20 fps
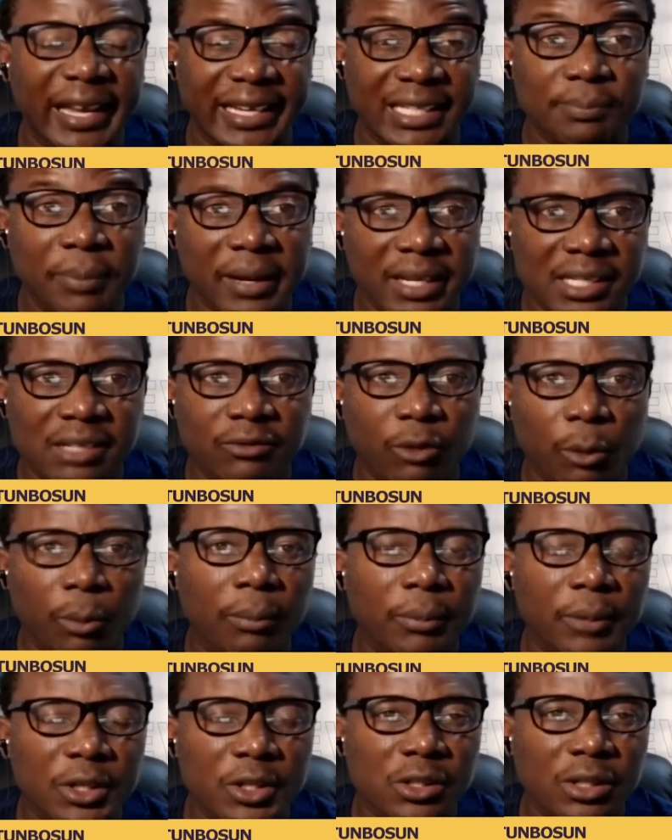expensive
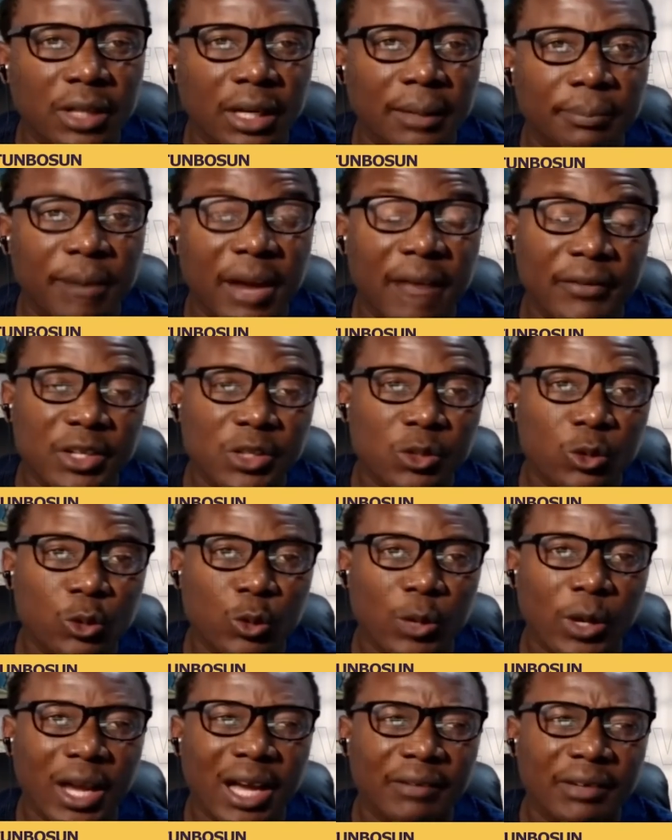or public uh, private
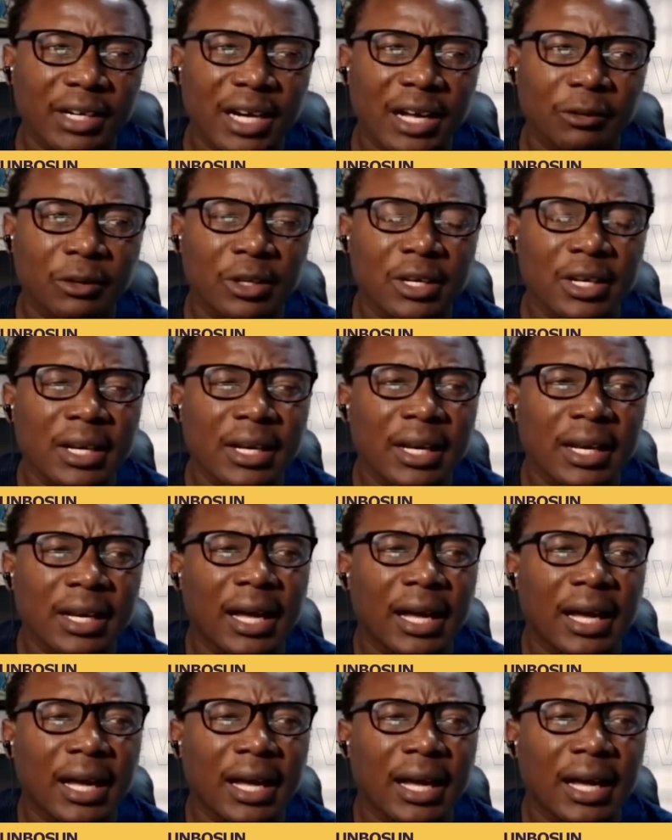schools we have around.